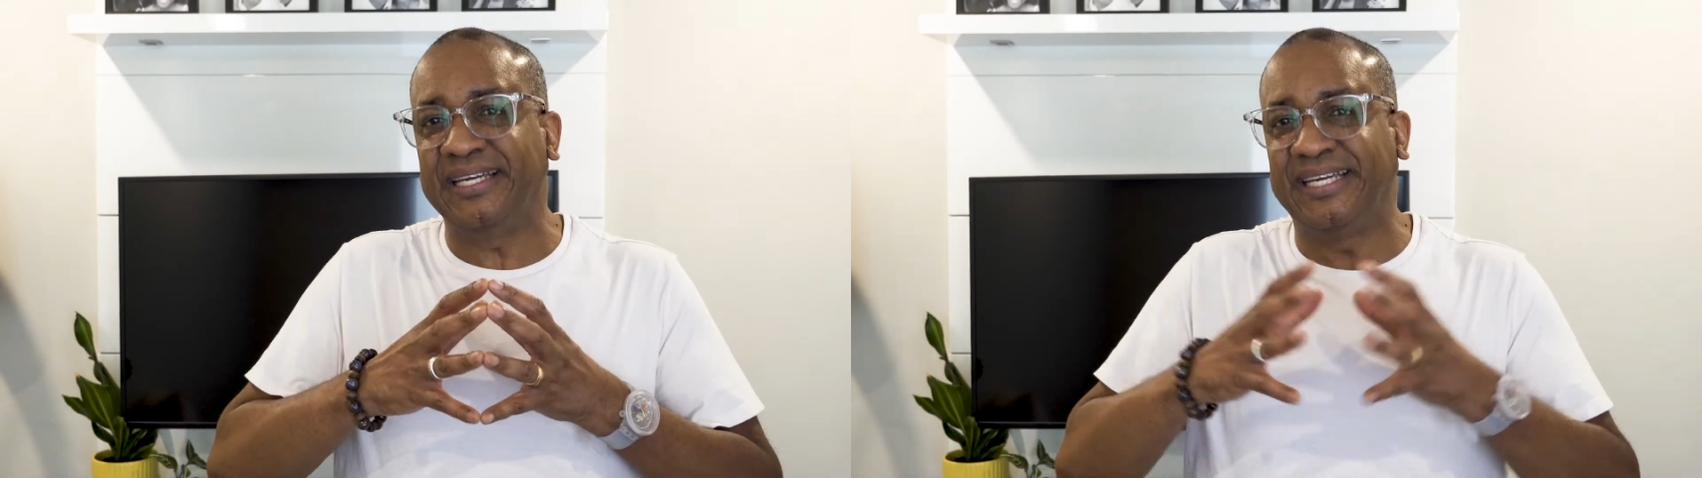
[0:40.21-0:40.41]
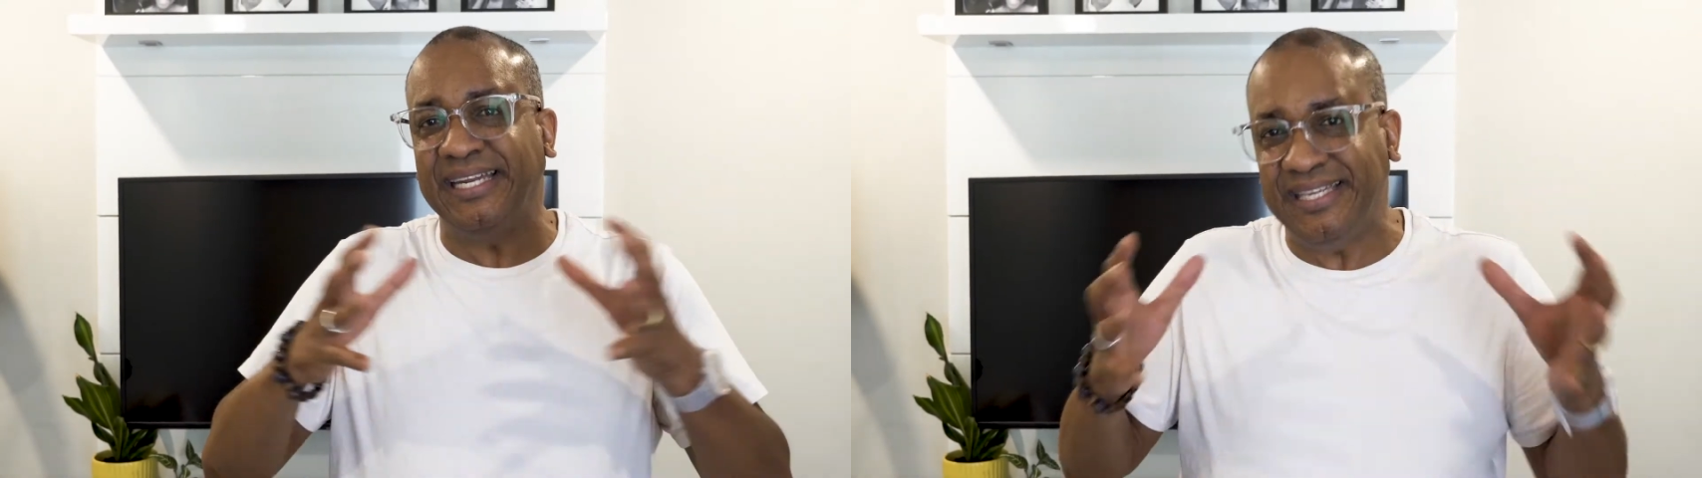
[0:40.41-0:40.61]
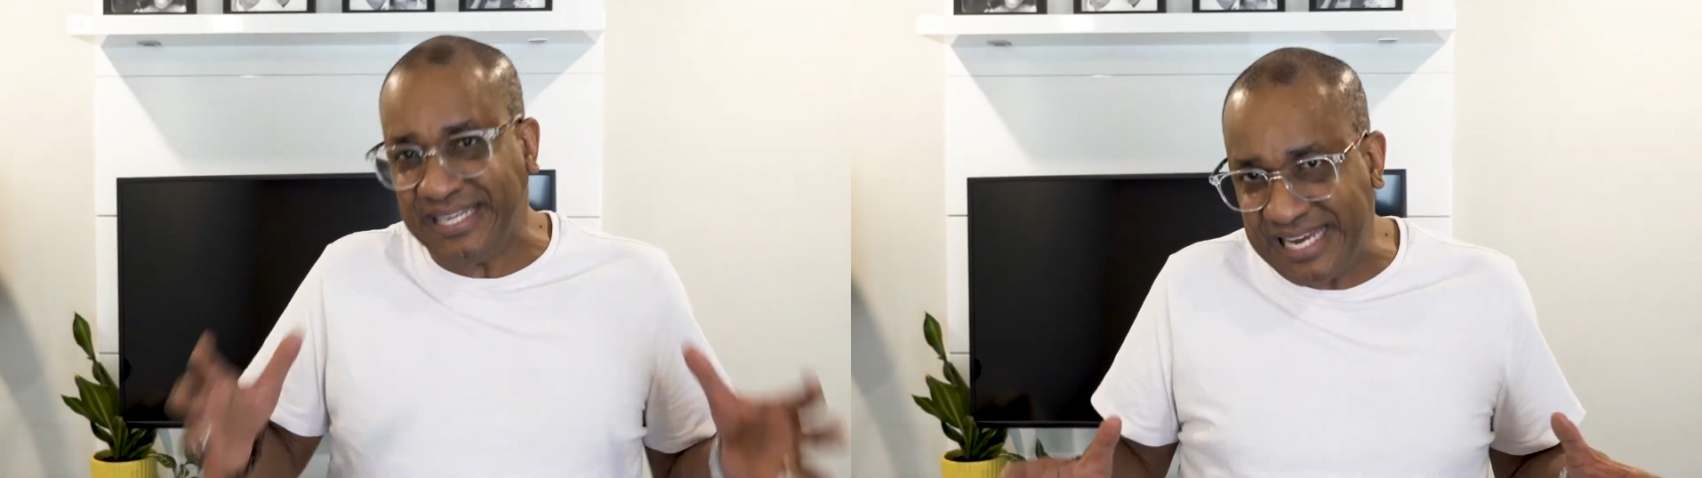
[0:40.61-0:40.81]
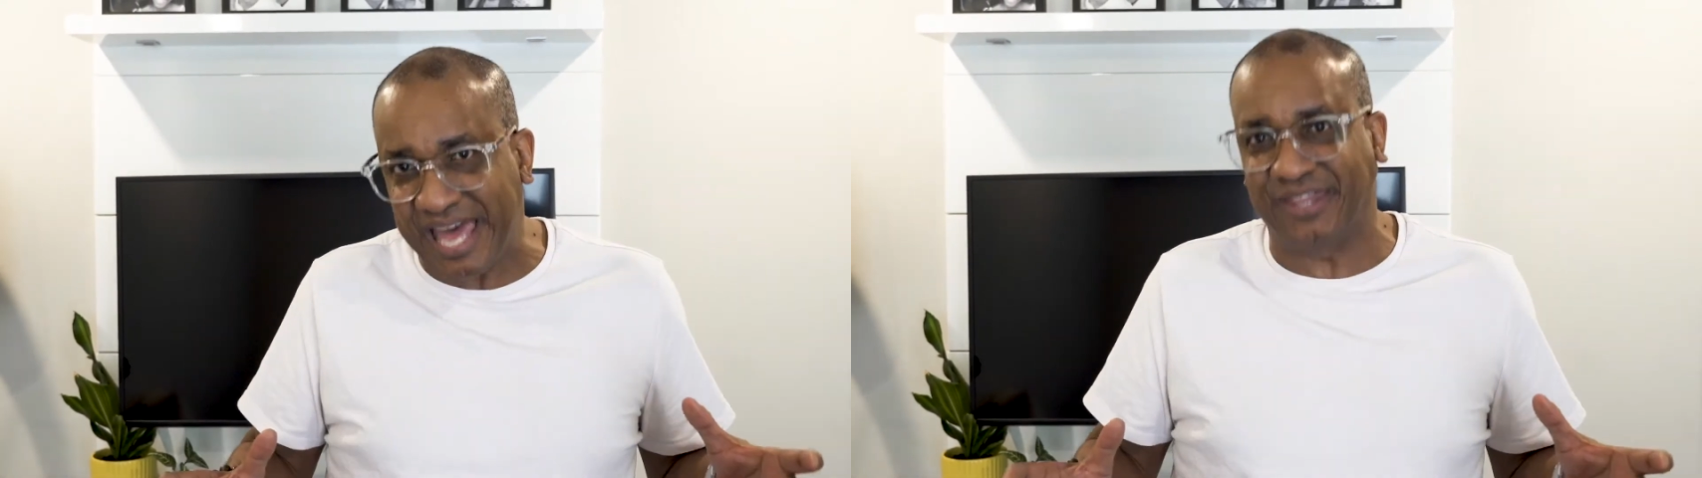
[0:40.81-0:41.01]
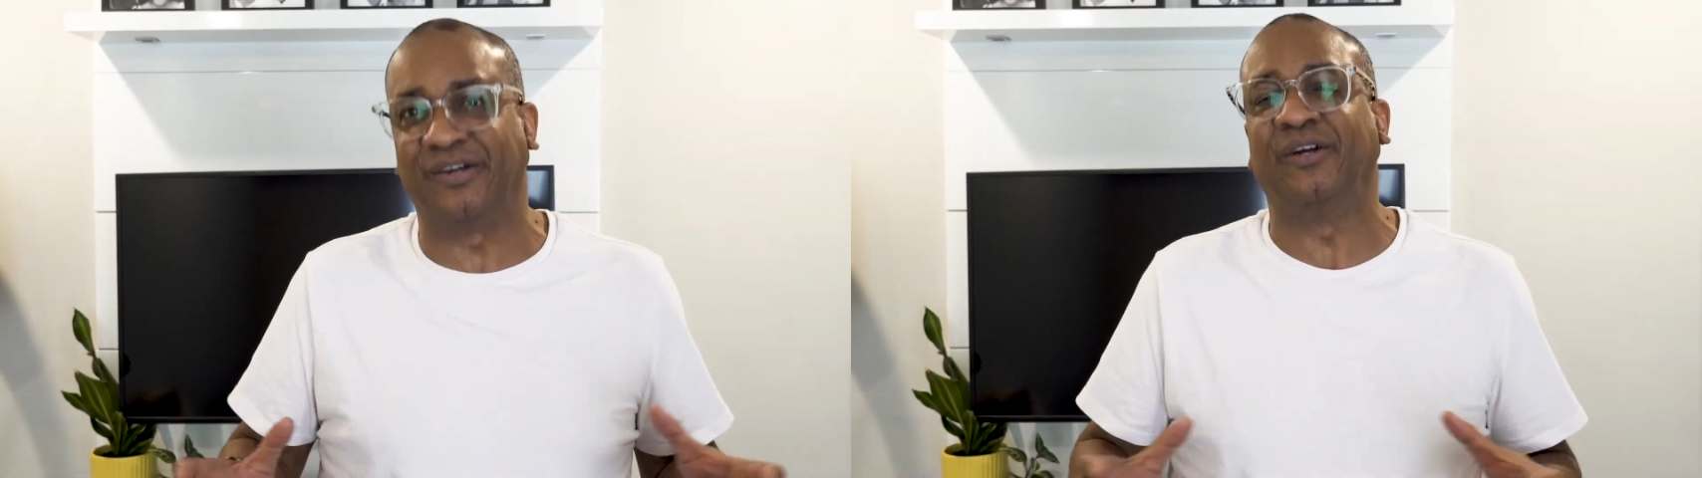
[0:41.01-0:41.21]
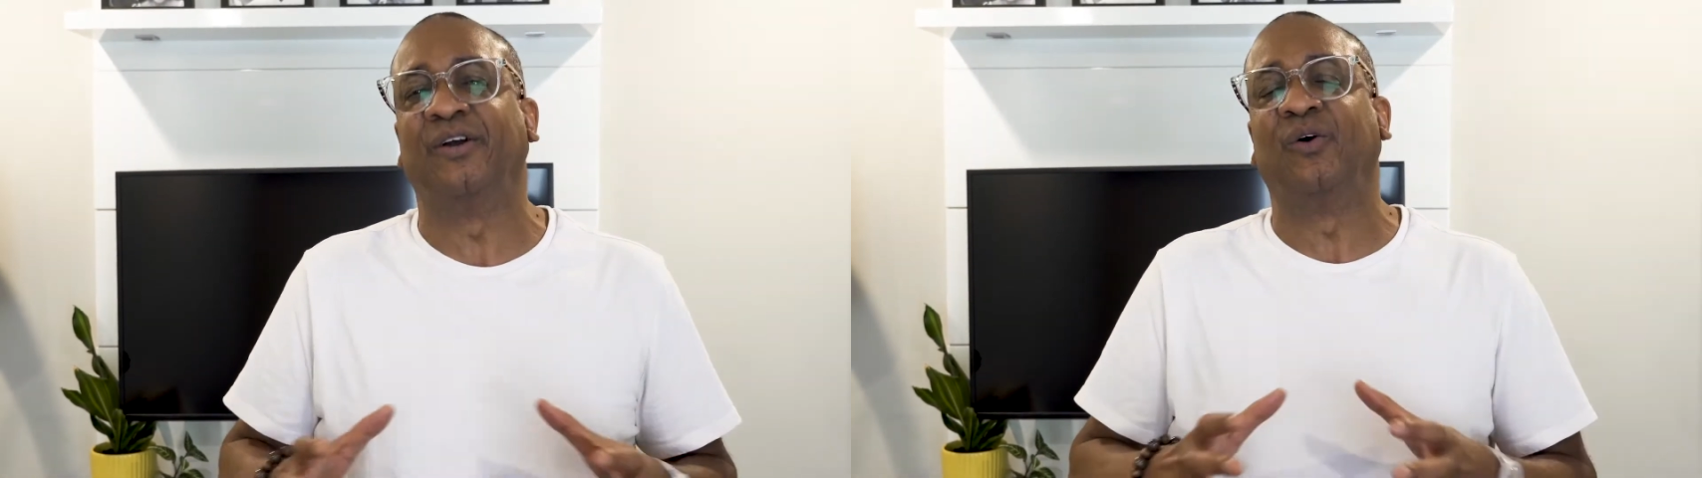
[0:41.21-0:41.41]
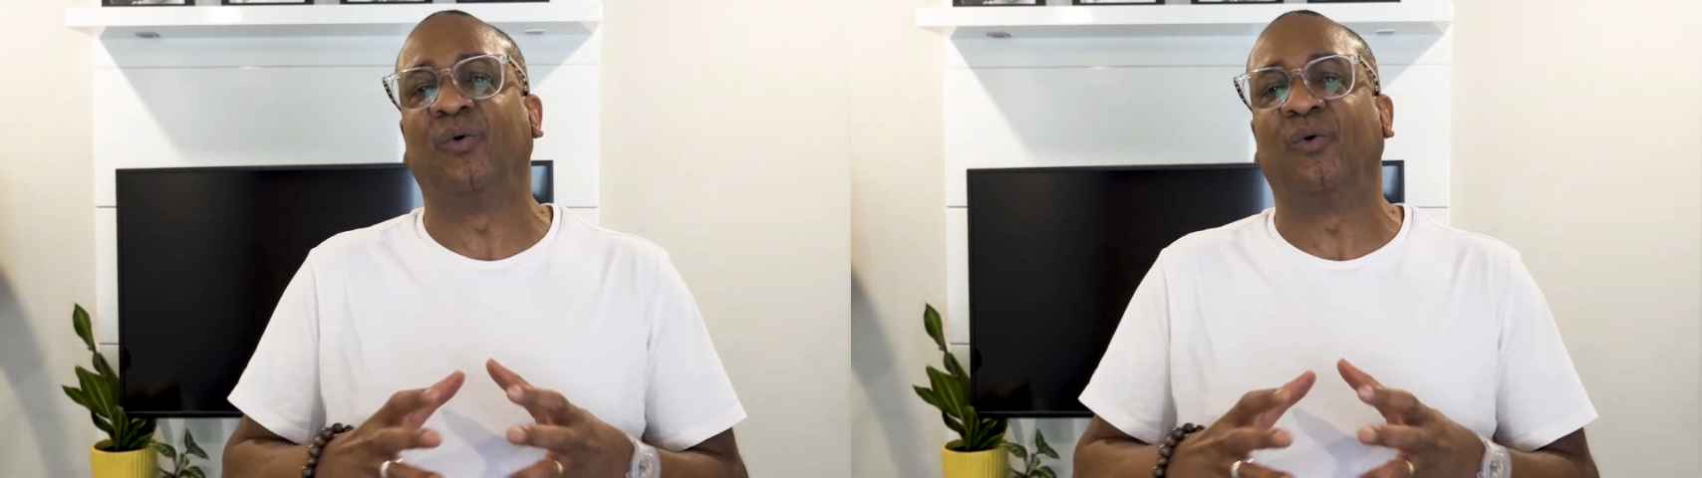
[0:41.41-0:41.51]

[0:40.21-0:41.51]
get together,